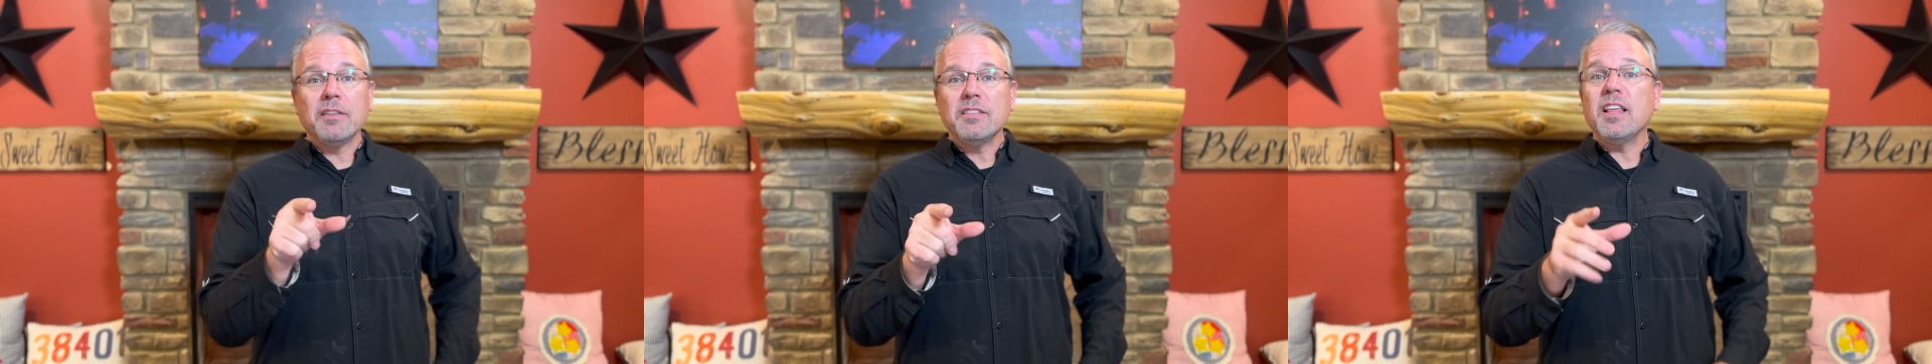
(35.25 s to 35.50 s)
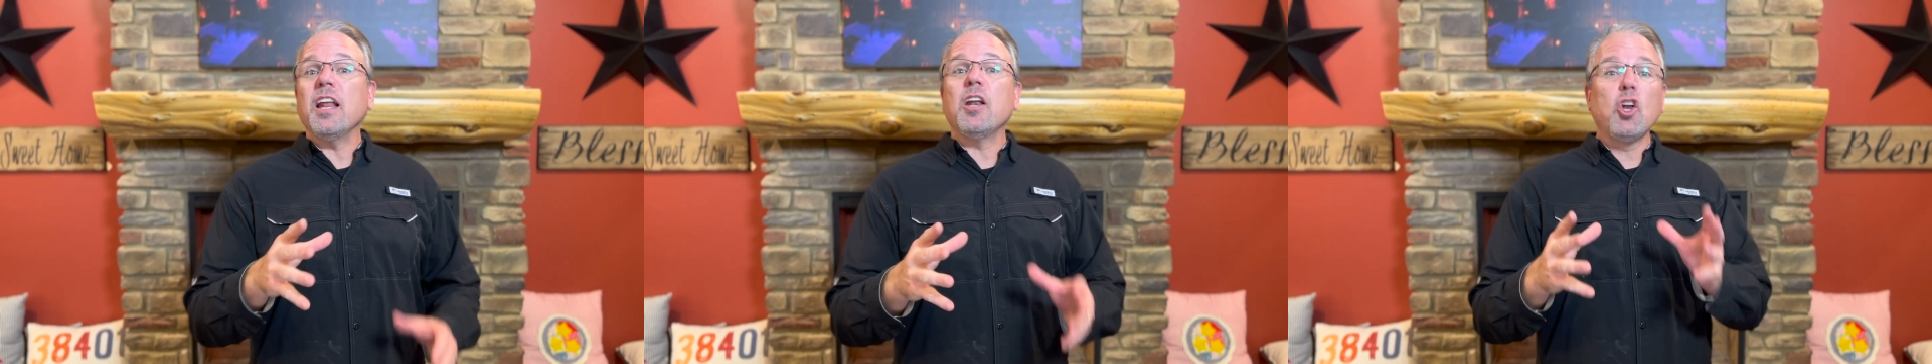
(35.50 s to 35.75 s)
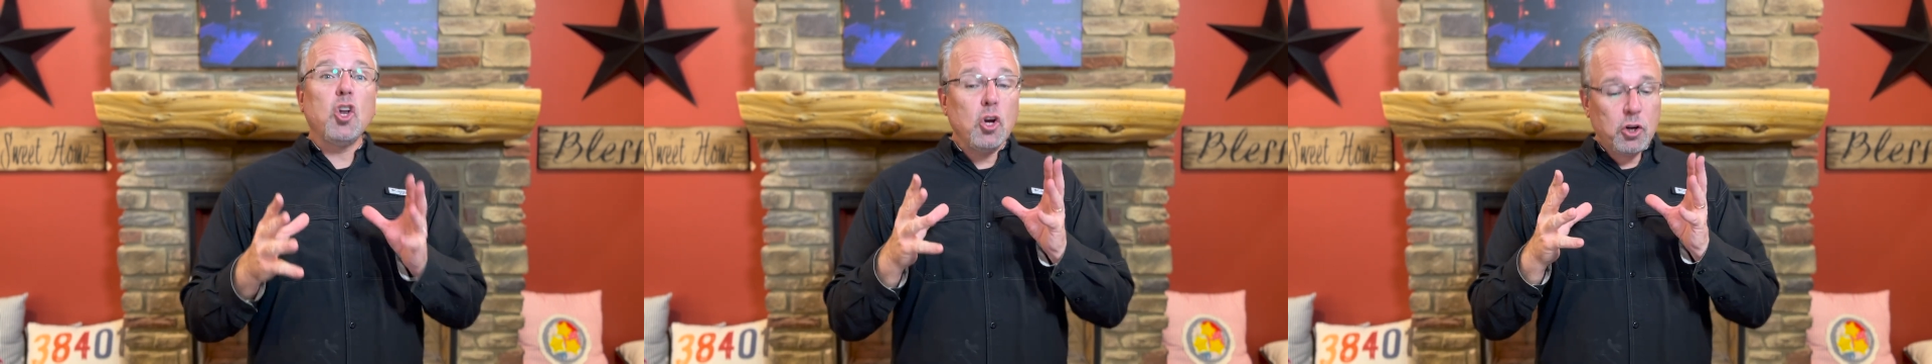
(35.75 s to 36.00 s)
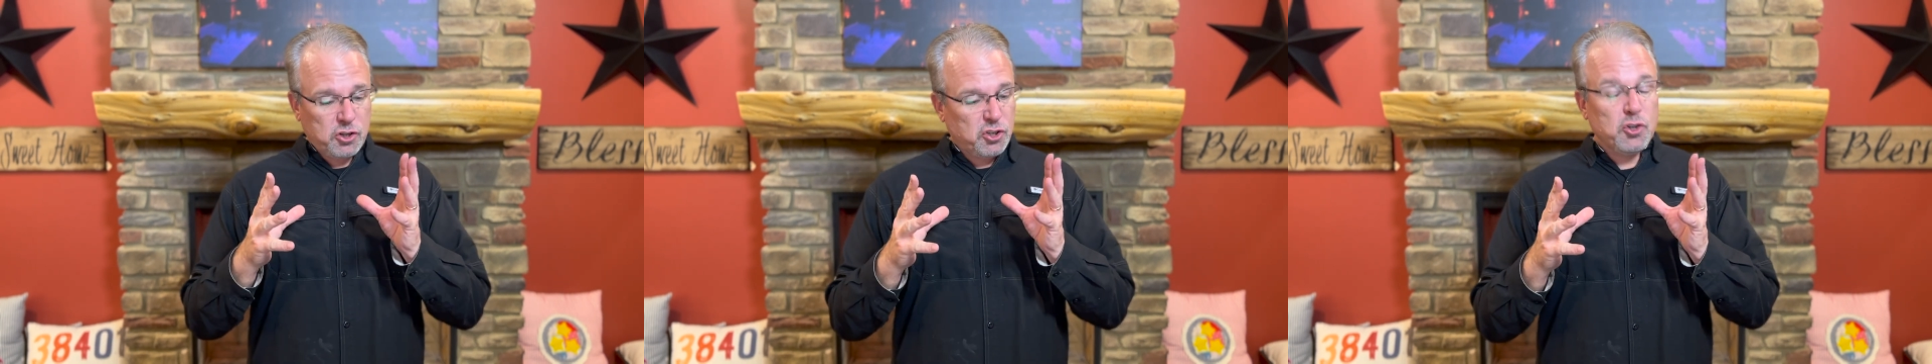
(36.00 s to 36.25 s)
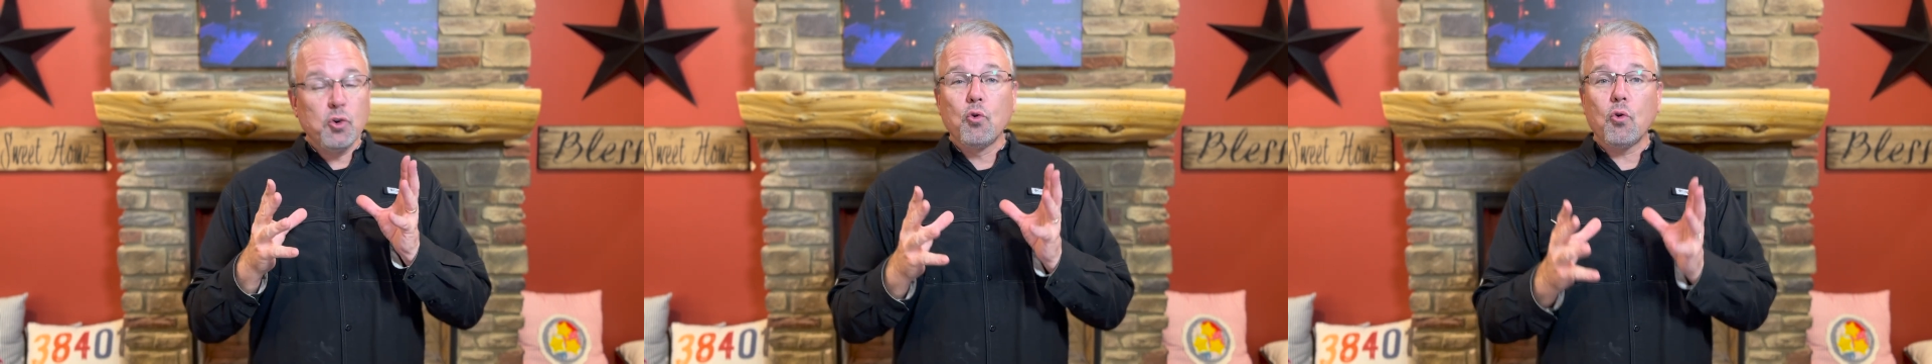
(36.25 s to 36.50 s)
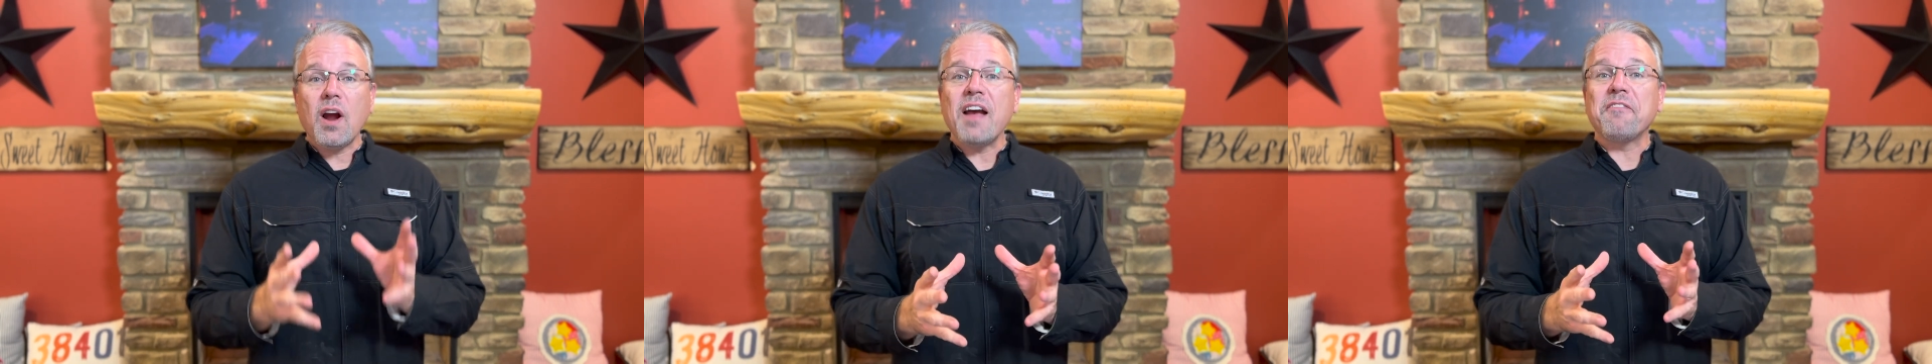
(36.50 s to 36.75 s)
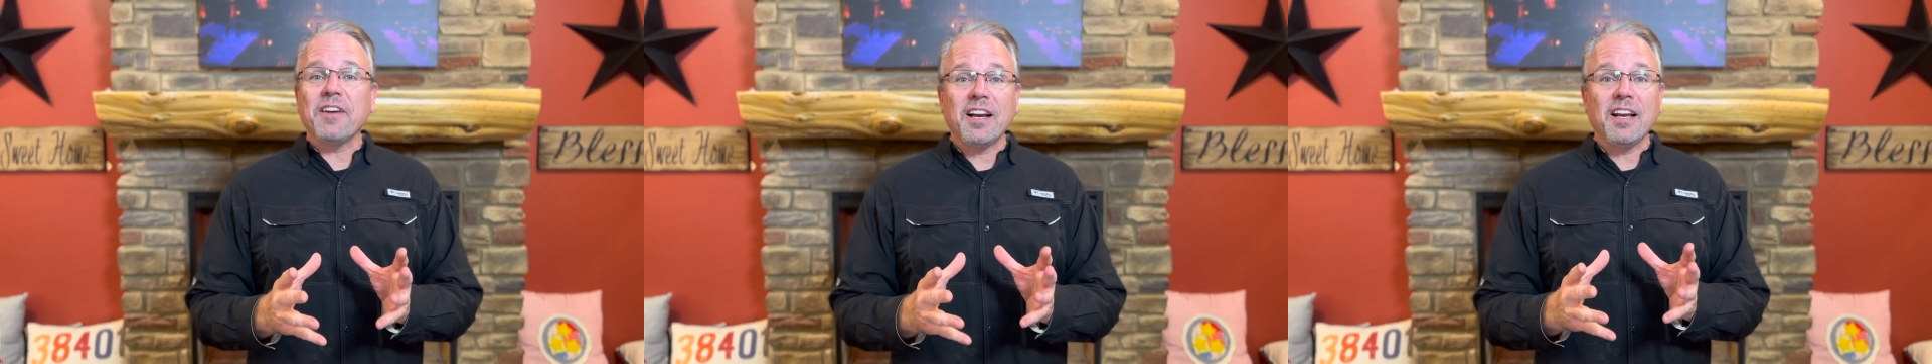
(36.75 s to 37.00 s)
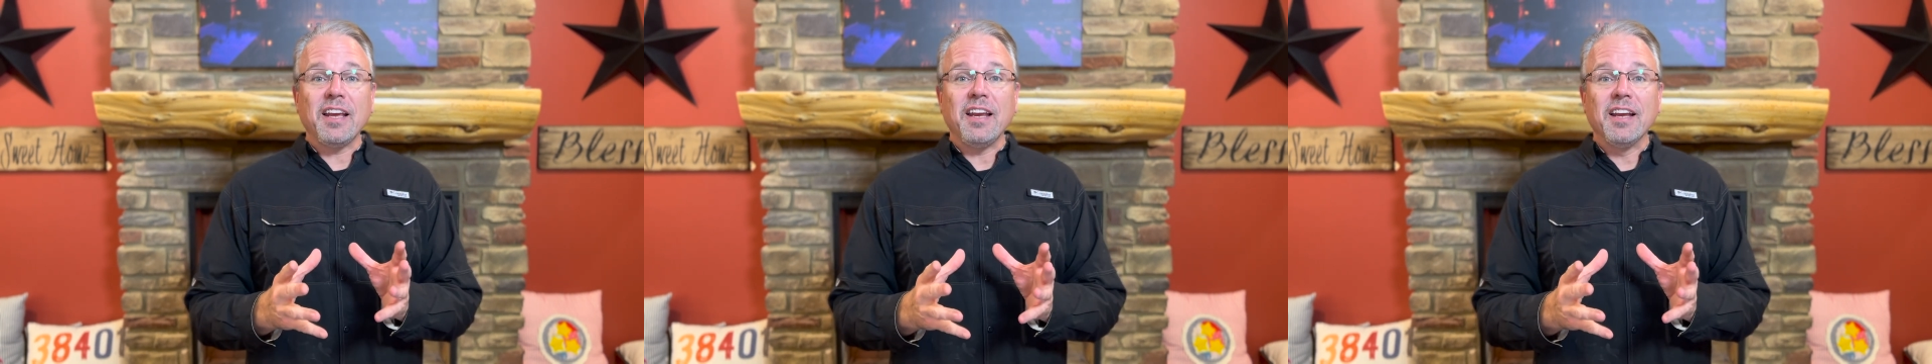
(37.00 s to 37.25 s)
that looks
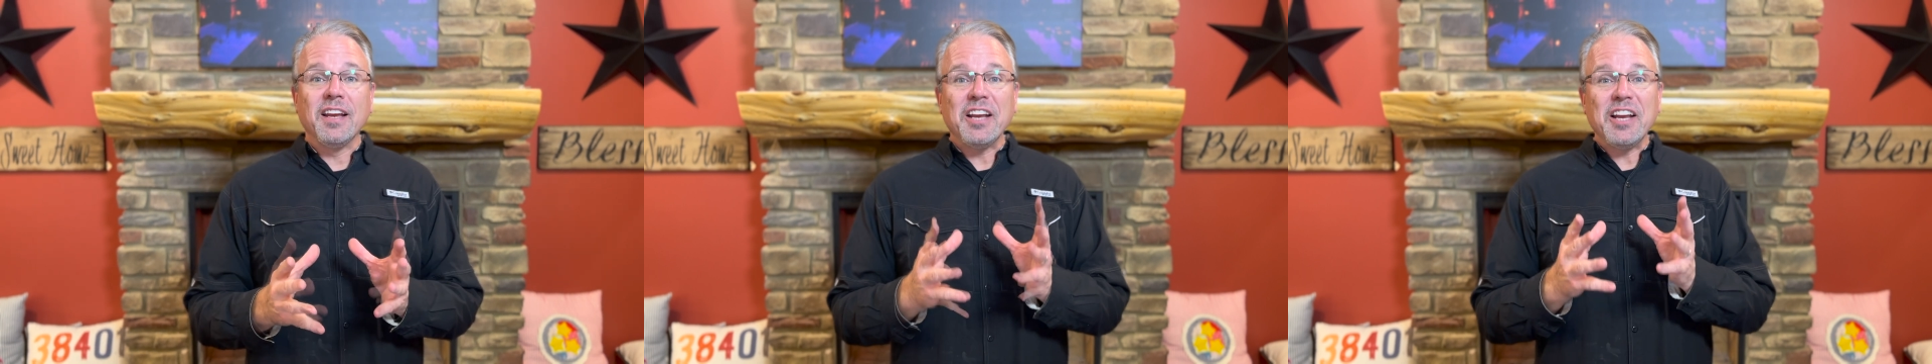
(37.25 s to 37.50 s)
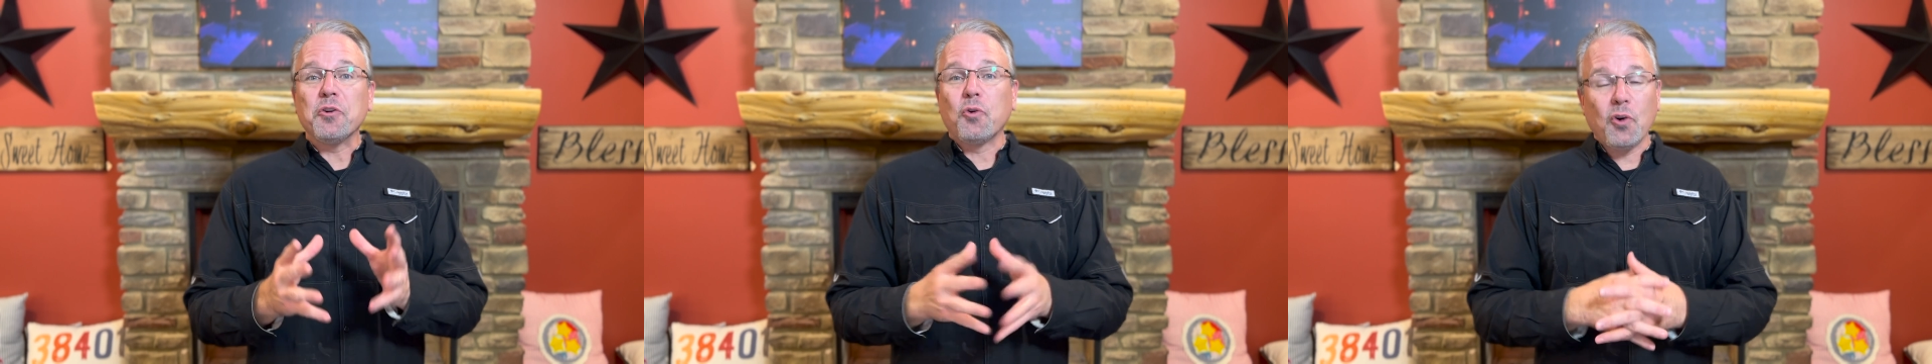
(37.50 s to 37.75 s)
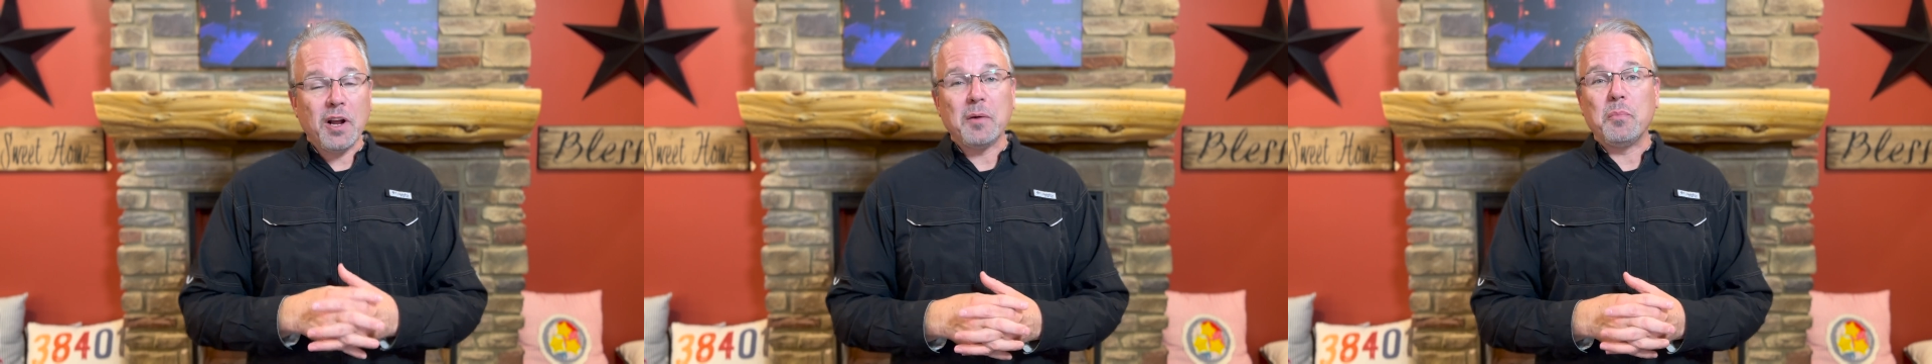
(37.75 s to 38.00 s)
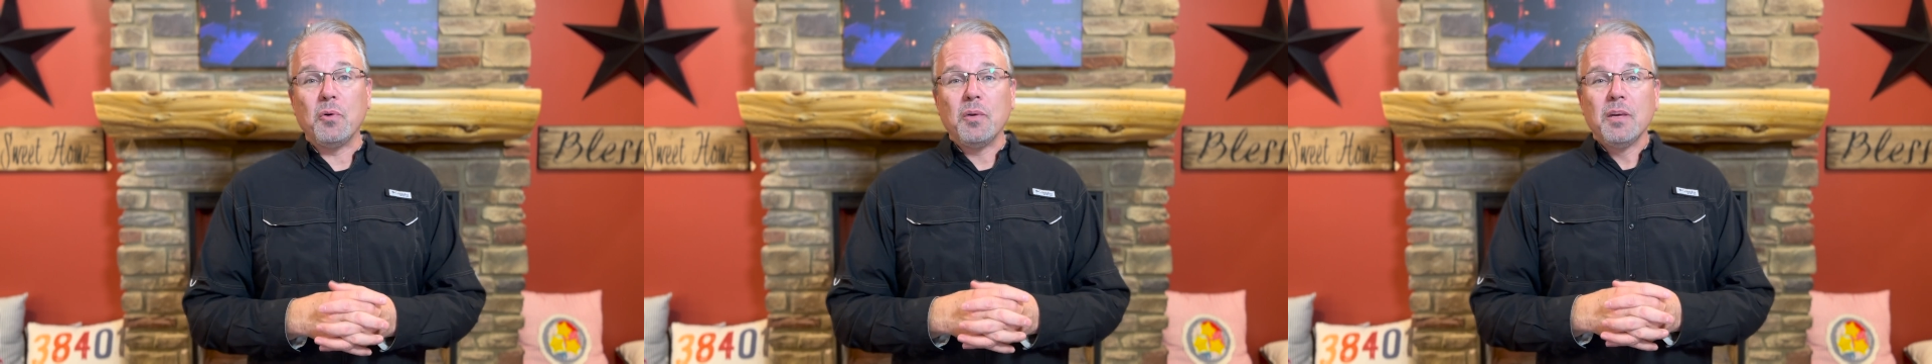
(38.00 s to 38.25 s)
graphically incredible.